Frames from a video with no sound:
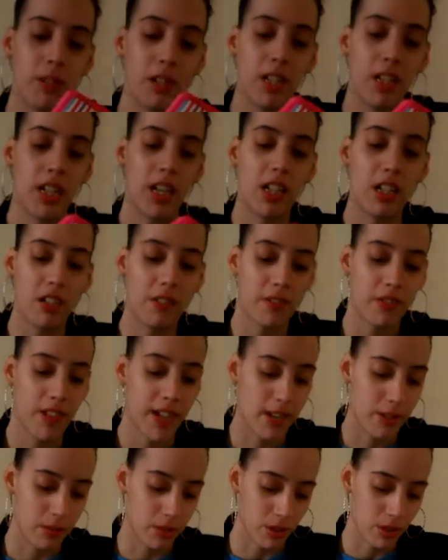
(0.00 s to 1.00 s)
play. I love
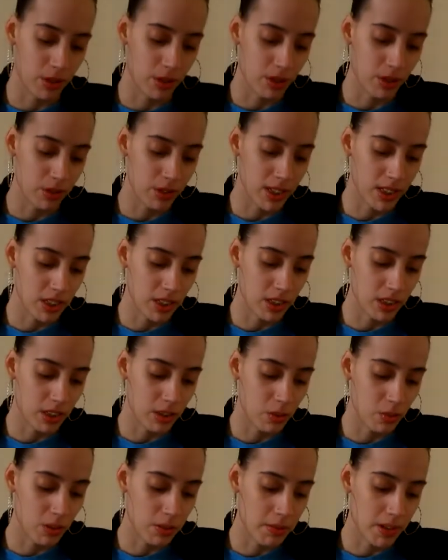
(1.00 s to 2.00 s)
that one too. That's
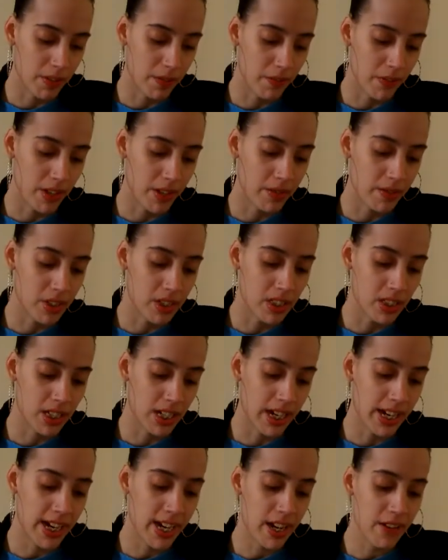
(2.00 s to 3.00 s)
another one of my favorites.
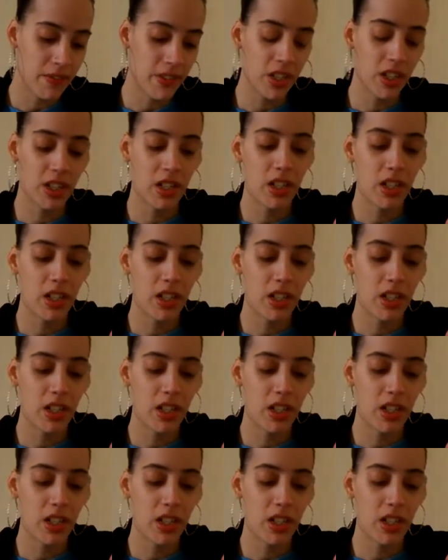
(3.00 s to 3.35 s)
And I have